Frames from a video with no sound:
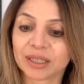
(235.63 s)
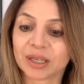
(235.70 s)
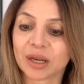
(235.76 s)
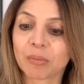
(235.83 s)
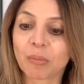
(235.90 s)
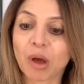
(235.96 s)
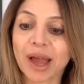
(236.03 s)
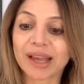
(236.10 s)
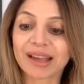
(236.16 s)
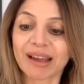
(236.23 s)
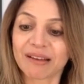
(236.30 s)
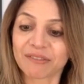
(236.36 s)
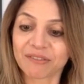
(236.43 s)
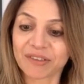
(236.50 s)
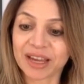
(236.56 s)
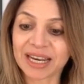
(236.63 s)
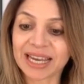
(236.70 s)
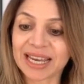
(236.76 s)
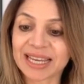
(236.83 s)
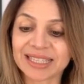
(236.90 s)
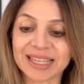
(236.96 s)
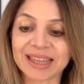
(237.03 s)
My gut feeling
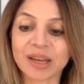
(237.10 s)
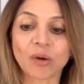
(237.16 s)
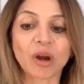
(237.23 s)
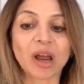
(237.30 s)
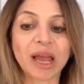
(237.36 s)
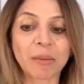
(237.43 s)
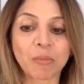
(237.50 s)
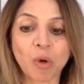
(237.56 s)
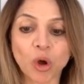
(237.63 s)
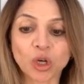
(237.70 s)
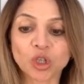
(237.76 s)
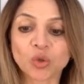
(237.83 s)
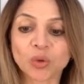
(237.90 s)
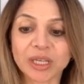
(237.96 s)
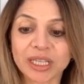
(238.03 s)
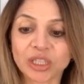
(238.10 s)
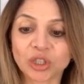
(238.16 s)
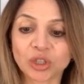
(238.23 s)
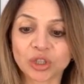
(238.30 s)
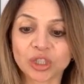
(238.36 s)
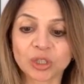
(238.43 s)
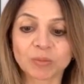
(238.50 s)
is that there are emotional
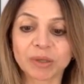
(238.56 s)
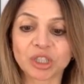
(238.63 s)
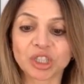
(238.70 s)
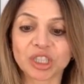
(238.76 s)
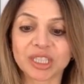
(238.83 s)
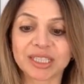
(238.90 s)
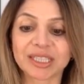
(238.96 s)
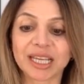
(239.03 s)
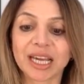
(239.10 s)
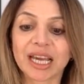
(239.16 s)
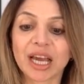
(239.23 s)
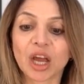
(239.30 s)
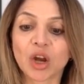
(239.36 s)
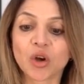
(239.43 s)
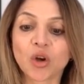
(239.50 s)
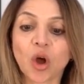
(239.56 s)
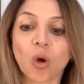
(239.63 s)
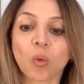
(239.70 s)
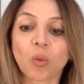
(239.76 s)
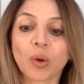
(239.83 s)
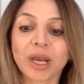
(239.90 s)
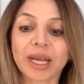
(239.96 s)
issues, but she's not
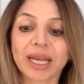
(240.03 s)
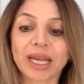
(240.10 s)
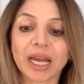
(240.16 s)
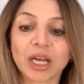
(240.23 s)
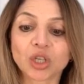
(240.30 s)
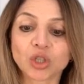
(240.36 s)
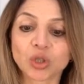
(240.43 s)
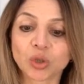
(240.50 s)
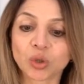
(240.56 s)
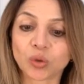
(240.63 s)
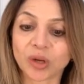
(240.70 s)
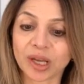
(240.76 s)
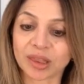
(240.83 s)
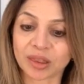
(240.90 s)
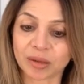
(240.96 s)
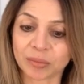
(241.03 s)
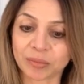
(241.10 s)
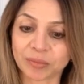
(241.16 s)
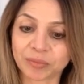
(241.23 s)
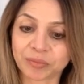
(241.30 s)
willing to look at them.